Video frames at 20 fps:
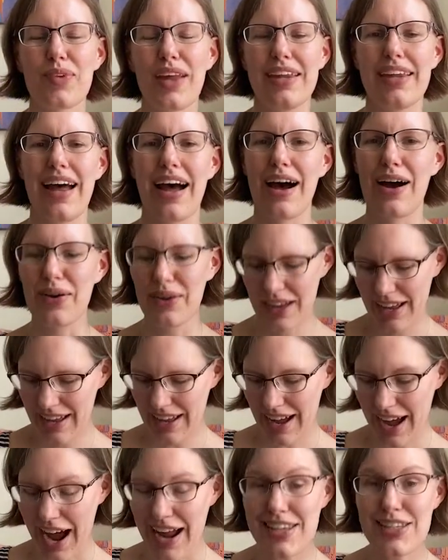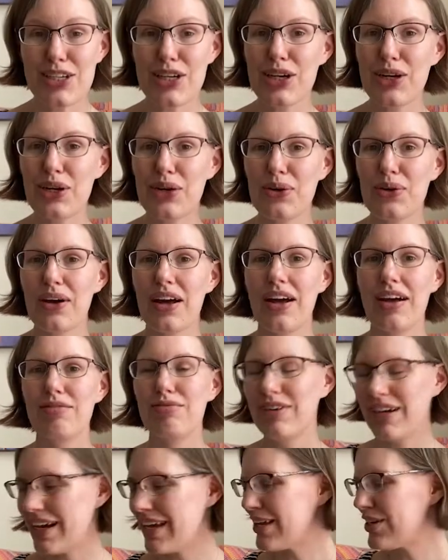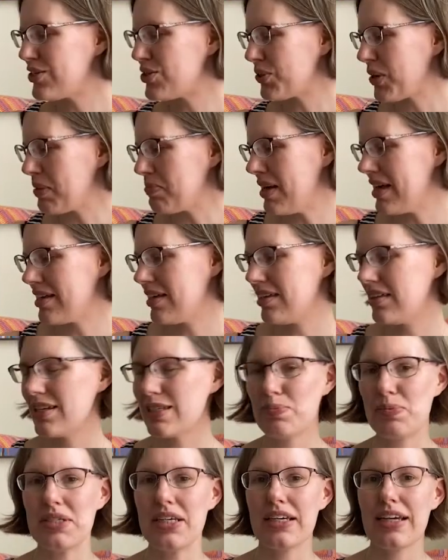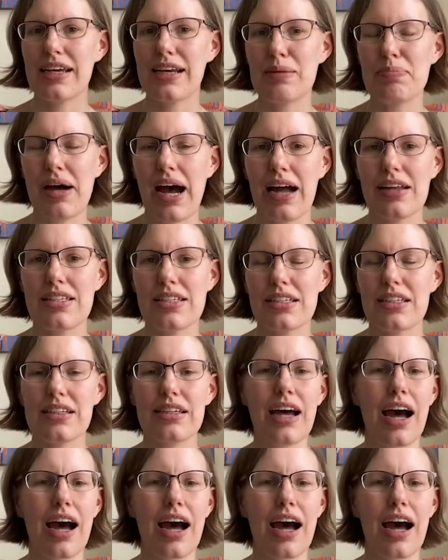Now, I do really enjoy making this particular pattern.